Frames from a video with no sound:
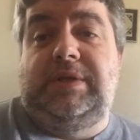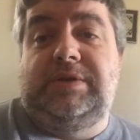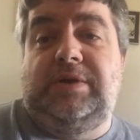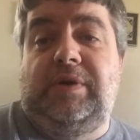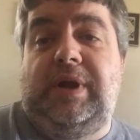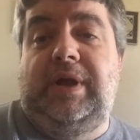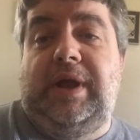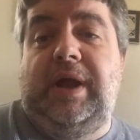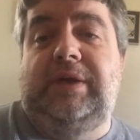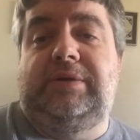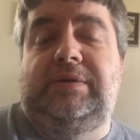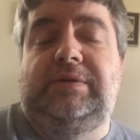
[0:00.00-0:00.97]
a great
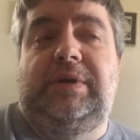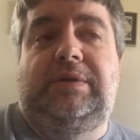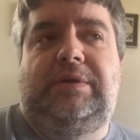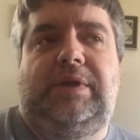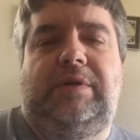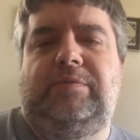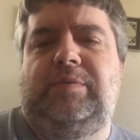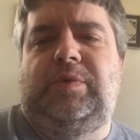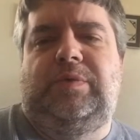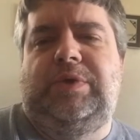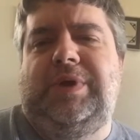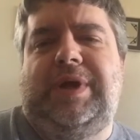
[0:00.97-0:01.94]
actor, and
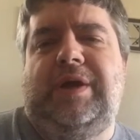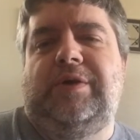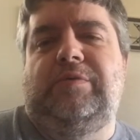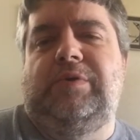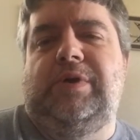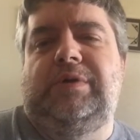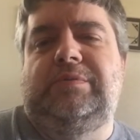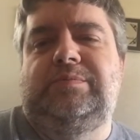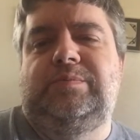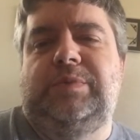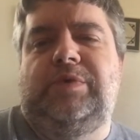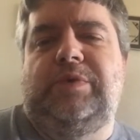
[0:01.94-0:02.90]
you can't go wrong
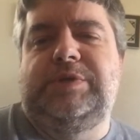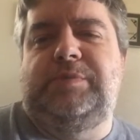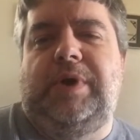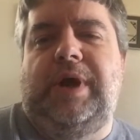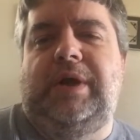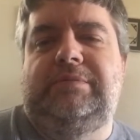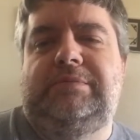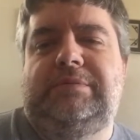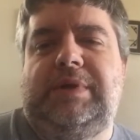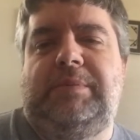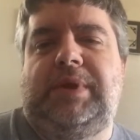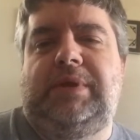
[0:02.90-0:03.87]
with Chris Pratt.
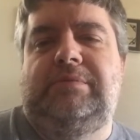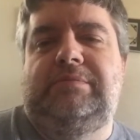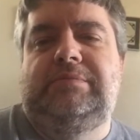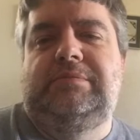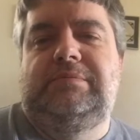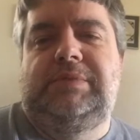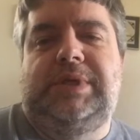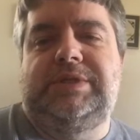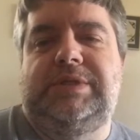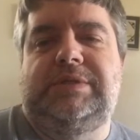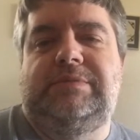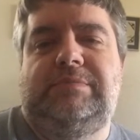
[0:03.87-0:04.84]
I mean,
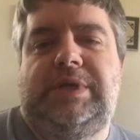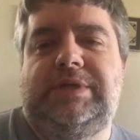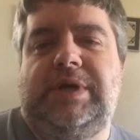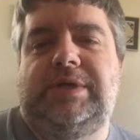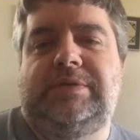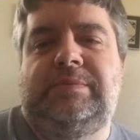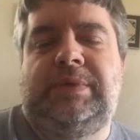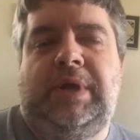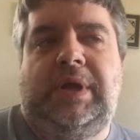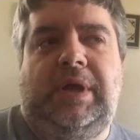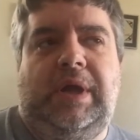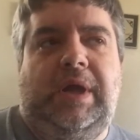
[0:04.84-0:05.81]
he's awesome.
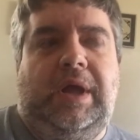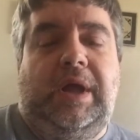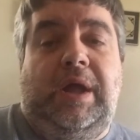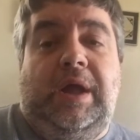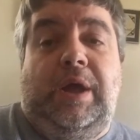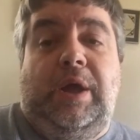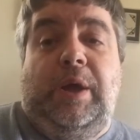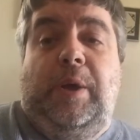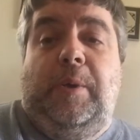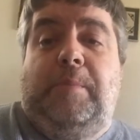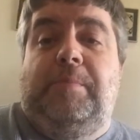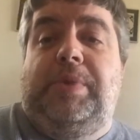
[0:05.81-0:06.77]

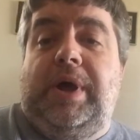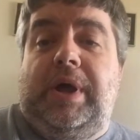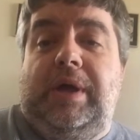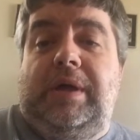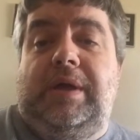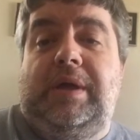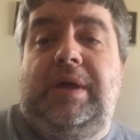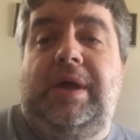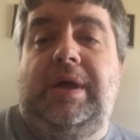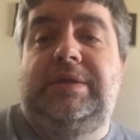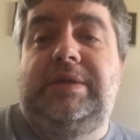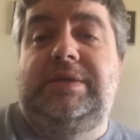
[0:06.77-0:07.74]
But
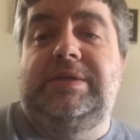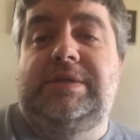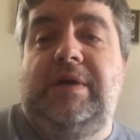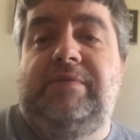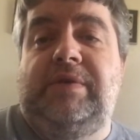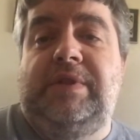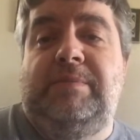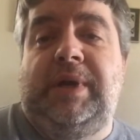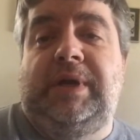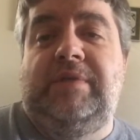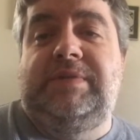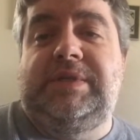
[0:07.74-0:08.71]
I did discover that
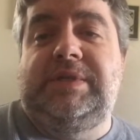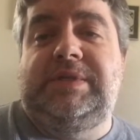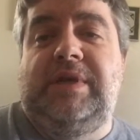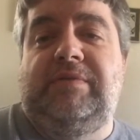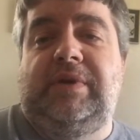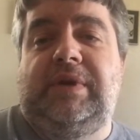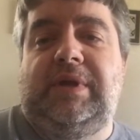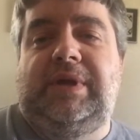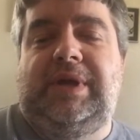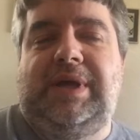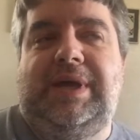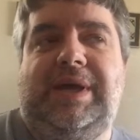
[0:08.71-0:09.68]
Magnificent Seven
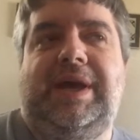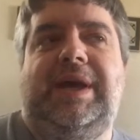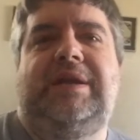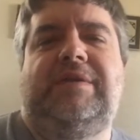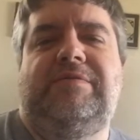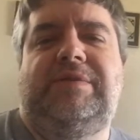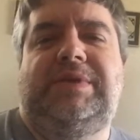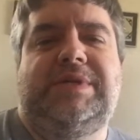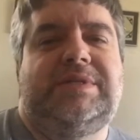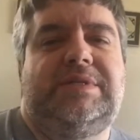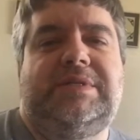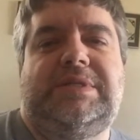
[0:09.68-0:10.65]
kind of
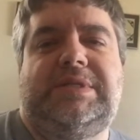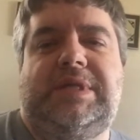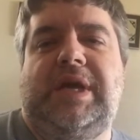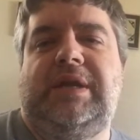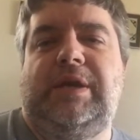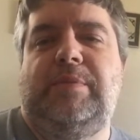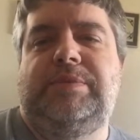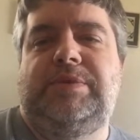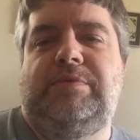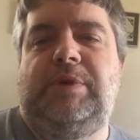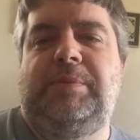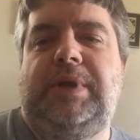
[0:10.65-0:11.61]
doesn't stand up
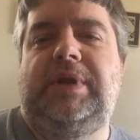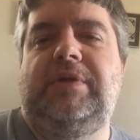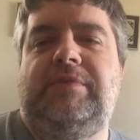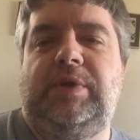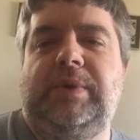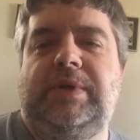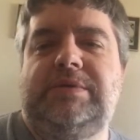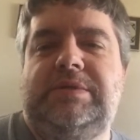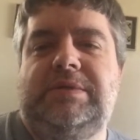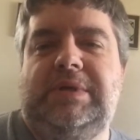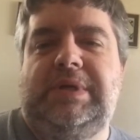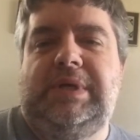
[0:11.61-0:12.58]
to repeated viewings.
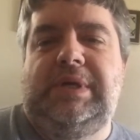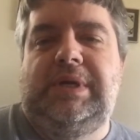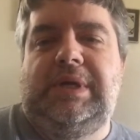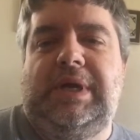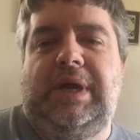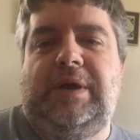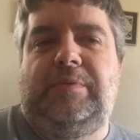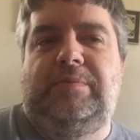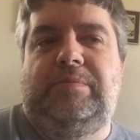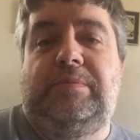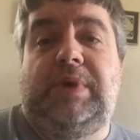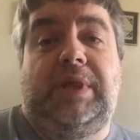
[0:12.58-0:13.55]

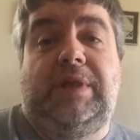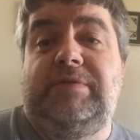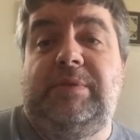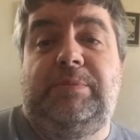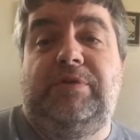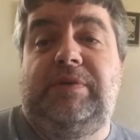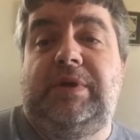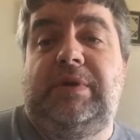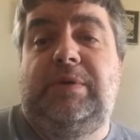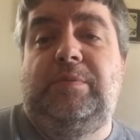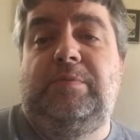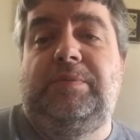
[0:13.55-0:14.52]
I love the movie,
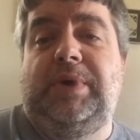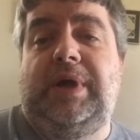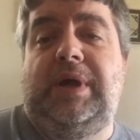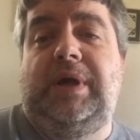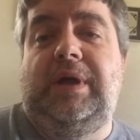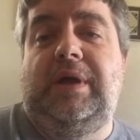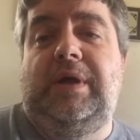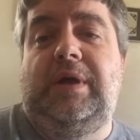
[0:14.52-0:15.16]
but